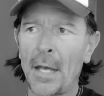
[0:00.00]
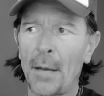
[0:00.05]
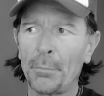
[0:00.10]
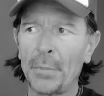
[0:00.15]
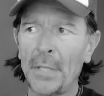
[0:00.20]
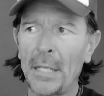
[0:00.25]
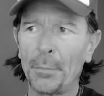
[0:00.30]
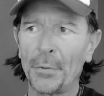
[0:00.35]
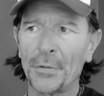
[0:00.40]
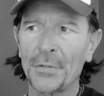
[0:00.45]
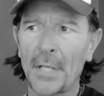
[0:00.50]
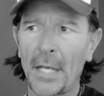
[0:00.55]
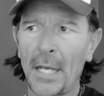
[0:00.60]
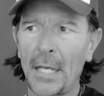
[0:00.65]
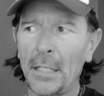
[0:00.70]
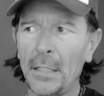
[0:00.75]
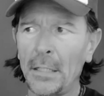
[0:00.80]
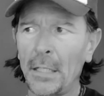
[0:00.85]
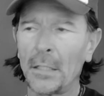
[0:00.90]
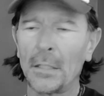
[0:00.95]
Some people
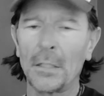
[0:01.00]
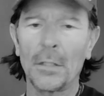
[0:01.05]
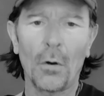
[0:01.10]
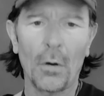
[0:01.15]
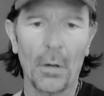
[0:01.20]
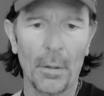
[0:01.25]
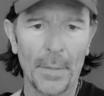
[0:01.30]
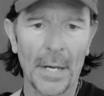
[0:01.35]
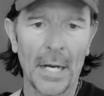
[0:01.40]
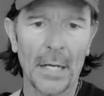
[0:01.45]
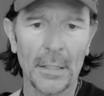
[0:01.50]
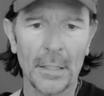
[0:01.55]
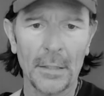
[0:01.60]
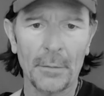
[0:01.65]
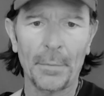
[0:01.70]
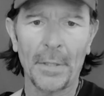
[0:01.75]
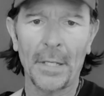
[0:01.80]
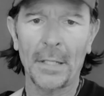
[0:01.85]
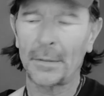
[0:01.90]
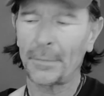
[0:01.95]
say he didn't know
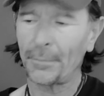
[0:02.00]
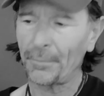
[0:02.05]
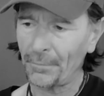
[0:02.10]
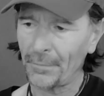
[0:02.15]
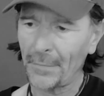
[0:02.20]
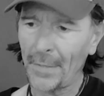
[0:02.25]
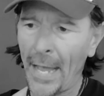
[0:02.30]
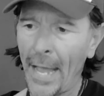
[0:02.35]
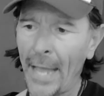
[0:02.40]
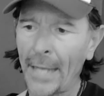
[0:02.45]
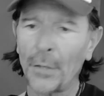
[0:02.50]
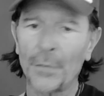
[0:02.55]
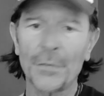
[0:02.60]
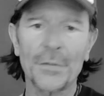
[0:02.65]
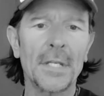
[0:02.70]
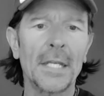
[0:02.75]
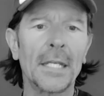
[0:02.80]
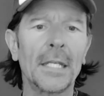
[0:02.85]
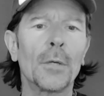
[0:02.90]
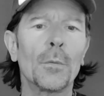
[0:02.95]
about it, but I
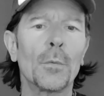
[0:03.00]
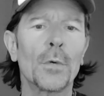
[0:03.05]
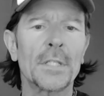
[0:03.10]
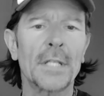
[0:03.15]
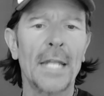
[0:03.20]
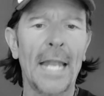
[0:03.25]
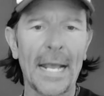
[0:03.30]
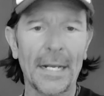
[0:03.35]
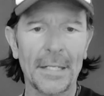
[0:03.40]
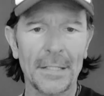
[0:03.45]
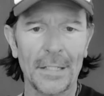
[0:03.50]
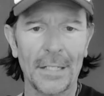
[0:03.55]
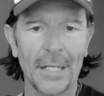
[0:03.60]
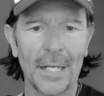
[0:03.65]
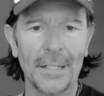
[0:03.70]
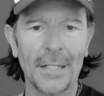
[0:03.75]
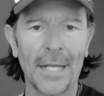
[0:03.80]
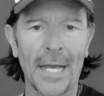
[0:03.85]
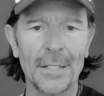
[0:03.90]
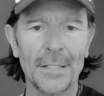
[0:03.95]
don't think it was an
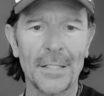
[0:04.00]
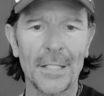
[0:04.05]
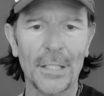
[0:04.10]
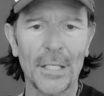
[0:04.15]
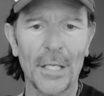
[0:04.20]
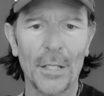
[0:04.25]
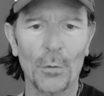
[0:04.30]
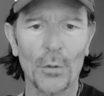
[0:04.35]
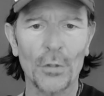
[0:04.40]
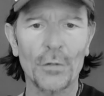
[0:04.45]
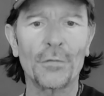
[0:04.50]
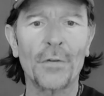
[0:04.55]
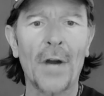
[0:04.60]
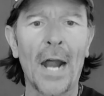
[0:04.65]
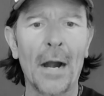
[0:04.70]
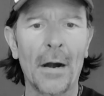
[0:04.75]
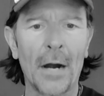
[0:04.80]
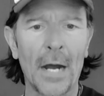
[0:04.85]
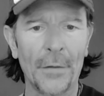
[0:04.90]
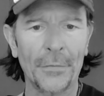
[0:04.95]
accident. I think he was
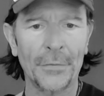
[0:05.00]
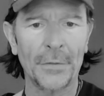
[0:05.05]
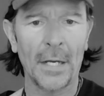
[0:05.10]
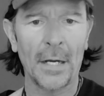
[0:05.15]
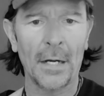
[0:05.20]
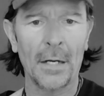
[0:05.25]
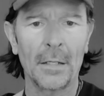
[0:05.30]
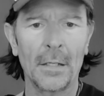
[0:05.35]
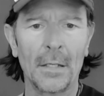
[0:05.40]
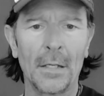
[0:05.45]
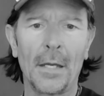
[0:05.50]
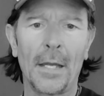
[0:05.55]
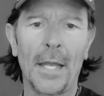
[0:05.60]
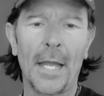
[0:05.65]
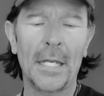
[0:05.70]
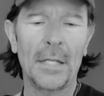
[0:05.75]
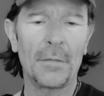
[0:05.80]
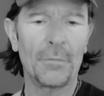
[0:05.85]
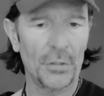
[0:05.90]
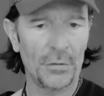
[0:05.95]
far out there
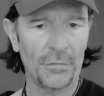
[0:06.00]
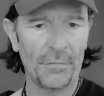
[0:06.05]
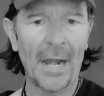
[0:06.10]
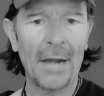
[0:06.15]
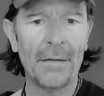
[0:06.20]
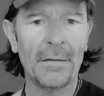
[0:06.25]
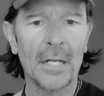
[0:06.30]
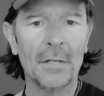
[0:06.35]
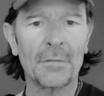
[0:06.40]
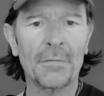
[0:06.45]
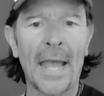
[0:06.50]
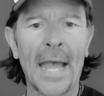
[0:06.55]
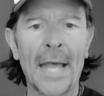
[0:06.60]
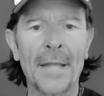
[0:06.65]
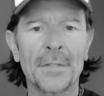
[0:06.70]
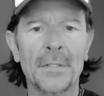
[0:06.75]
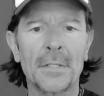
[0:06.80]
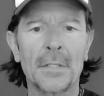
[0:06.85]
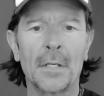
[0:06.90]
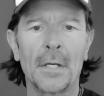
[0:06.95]
and he was very
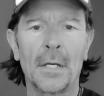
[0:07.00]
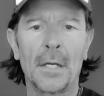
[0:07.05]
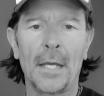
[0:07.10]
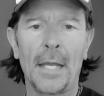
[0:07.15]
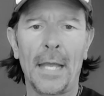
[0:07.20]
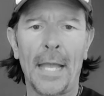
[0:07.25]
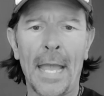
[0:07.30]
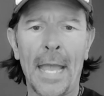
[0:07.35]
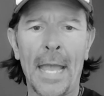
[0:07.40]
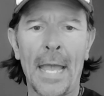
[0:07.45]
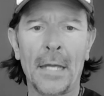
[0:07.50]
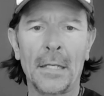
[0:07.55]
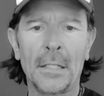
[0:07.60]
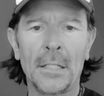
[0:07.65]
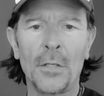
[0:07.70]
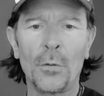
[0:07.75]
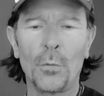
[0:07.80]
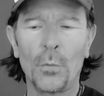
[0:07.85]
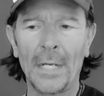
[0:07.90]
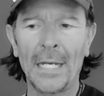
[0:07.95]
advanced
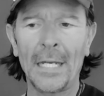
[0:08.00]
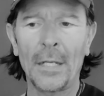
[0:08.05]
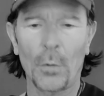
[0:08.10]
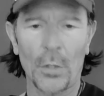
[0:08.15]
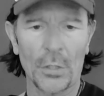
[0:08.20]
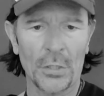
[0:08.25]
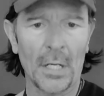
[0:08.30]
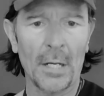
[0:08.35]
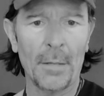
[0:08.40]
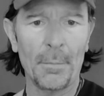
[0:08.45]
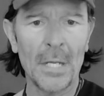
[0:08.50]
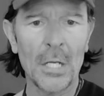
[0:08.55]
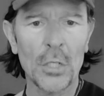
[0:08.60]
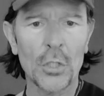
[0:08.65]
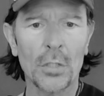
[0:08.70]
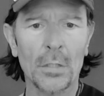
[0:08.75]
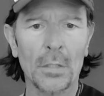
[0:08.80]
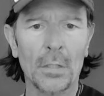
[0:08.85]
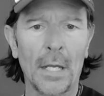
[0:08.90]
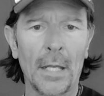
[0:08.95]
and he really was on a
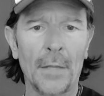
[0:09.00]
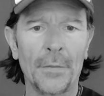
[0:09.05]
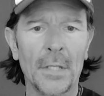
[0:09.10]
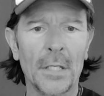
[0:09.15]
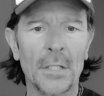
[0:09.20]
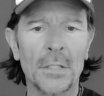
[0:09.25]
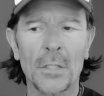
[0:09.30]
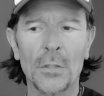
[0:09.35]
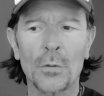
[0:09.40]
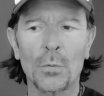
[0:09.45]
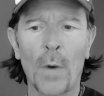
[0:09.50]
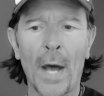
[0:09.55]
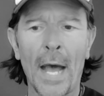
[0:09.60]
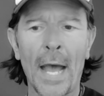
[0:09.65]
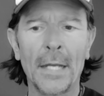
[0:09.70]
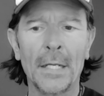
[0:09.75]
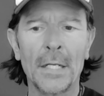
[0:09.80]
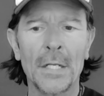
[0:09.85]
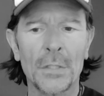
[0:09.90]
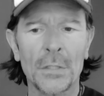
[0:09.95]
mission. And this is
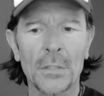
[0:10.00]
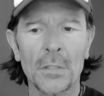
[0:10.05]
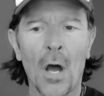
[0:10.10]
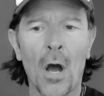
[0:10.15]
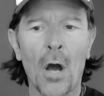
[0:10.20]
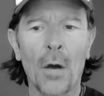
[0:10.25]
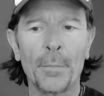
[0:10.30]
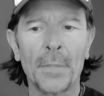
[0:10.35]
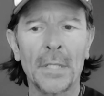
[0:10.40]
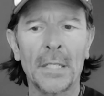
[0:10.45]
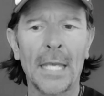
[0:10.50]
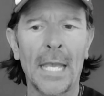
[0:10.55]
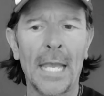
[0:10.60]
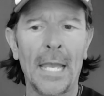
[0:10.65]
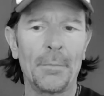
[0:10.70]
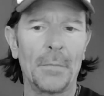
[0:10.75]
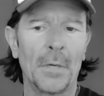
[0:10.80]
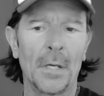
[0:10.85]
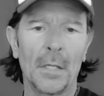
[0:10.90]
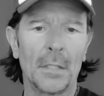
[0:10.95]
why this song
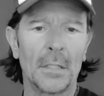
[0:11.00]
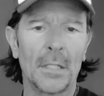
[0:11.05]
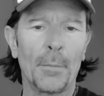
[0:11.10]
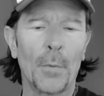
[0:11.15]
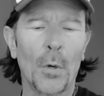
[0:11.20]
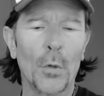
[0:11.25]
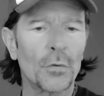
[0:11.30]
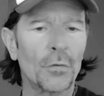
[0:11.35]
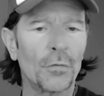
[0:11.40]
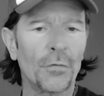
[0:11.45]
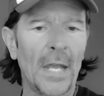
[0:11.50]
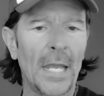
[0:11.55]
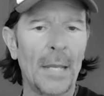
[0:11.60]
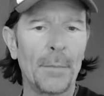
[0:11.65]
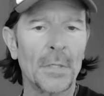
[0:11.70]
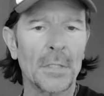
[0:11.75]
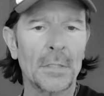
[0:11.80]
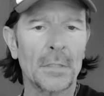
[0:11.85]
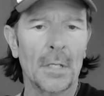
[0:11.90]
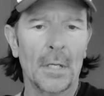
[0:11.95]
became the most
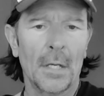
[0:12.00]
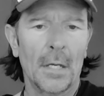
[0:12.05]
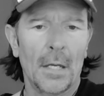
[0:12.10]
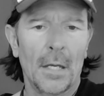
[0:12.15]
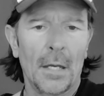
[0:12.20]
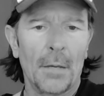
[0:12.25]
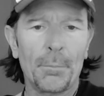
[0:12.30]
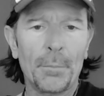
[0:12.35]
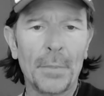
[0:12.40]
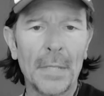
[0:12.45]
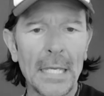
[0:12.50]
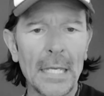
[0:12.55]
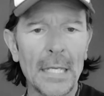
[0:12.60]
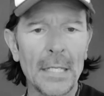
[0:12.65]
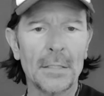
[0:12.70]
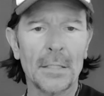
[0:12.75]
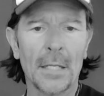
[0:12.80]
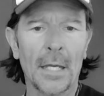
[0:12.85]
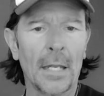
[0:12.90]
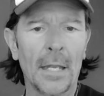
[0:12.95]
famous
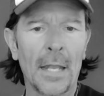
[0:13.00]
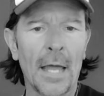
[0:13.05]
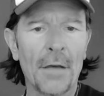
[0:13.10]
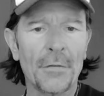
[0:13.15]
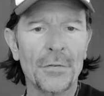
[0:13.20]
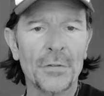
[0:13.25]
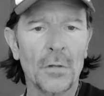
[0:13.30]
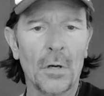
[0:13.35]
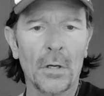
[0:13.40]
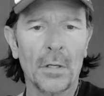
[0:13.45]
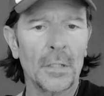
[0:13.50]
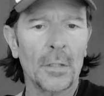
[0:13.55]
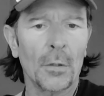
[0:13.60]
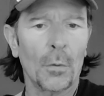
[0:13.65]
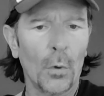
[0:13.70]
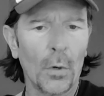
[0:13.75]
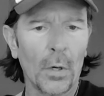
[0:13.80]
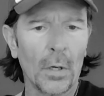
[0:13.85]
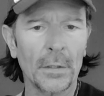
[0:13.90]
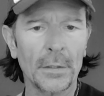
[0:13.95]
peace and love
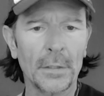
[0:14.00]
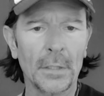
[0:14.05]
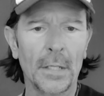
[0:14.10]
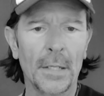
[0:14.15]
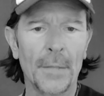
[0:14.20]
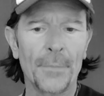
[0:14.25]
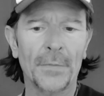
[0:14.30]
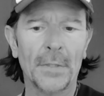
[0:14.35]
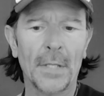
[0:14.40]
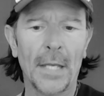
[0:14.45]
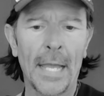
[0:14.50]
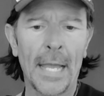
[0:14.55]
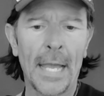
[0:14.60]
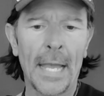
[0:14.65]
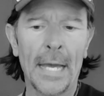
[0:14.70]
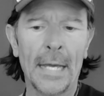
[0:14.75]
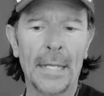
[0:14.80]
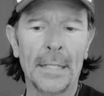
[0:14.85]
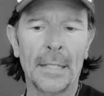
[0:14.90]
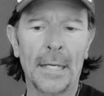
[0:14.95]
song in the world.
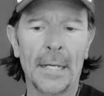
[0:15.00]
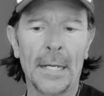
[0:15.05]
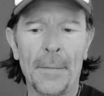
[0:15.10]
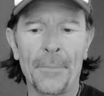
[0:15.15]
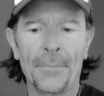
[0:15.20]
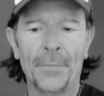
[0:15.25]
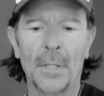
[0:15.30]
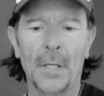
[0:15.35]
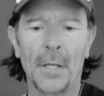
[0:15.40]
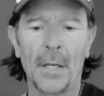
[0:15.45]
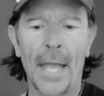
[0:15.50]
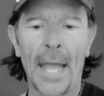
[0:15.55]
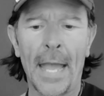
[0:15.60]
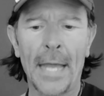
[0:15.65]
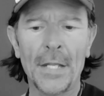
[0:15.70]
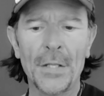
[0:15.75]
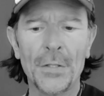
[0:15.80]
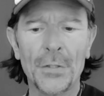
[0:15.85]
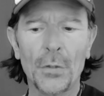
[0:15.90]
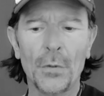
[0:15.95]
And
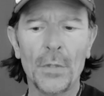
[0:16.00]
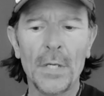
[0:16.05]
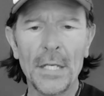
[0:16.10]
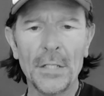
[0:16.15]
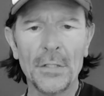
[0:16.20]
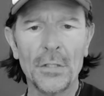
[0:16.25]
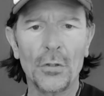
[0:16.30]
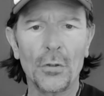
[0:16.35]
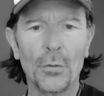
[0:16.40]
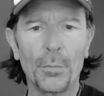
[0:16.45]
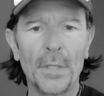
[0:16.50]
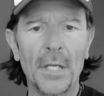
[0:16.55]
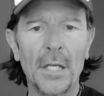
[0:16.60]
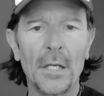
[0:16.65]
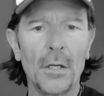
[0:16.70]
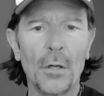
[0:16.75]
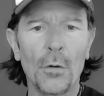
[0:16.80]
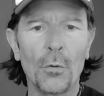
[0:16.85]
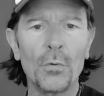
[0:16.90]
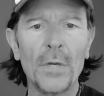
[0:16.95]
it's so easy to
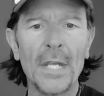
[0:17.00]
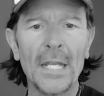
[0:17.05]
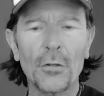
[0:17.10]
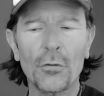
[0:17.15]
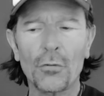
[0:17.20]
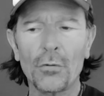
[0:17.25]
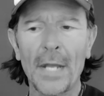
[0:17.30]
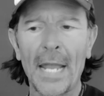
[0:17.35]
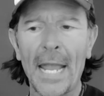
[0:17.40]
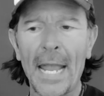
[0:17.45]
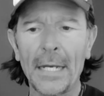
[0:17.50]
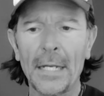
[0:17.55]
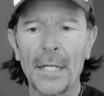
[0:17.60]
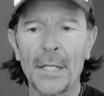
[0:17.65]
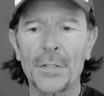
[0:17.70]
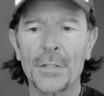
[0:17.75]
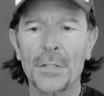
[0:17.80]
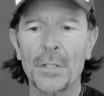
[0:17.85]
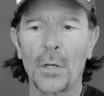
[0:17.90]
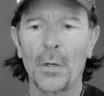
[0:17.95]
be
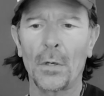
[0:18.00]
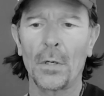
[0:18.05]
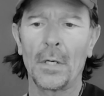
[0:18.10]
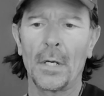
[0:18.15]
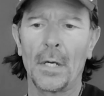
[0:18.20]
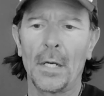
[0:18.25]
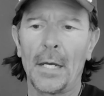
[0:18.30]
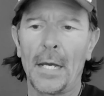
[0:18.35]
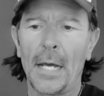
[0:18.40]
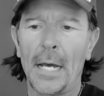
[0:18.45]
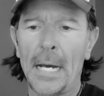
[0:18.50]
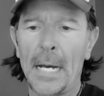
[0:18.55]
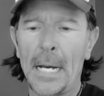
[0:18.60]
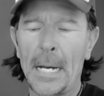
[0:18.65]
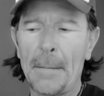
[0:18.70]
recreated. So